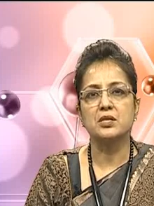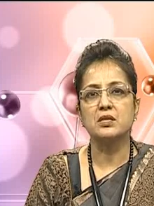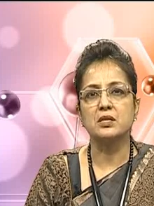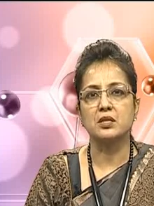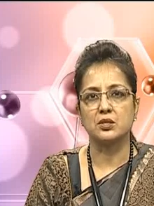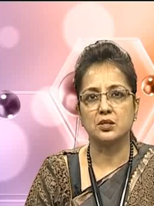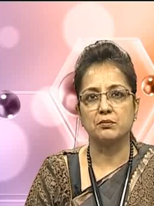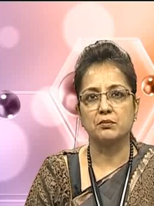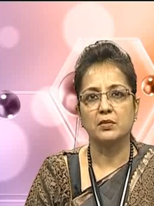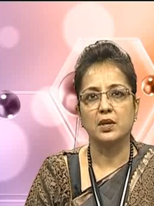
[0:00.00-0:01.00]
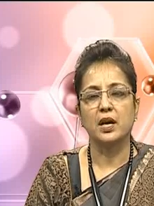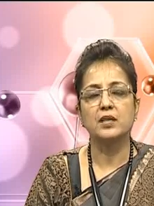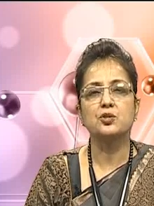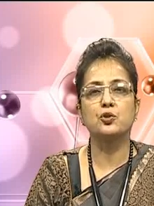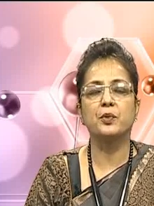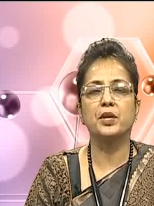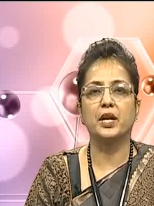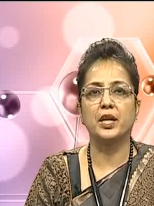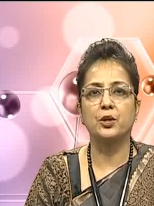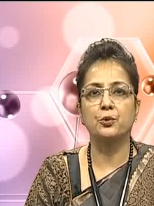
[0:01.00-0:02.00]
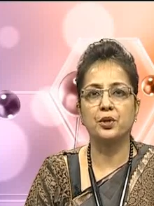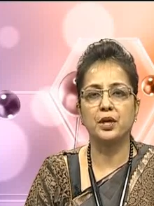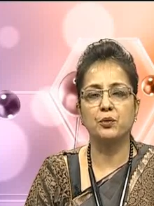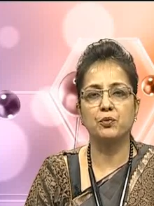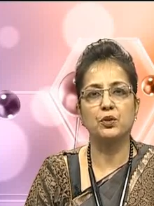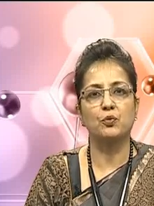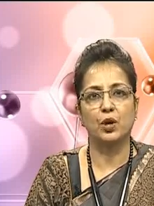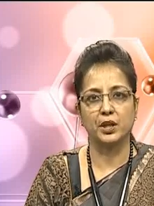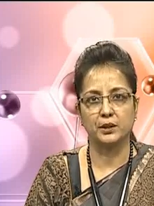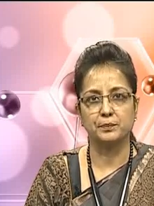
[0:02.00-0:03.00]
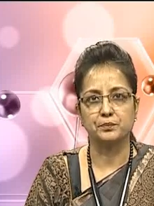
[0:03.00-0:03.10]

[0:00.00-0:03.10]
system has to be diluted with water.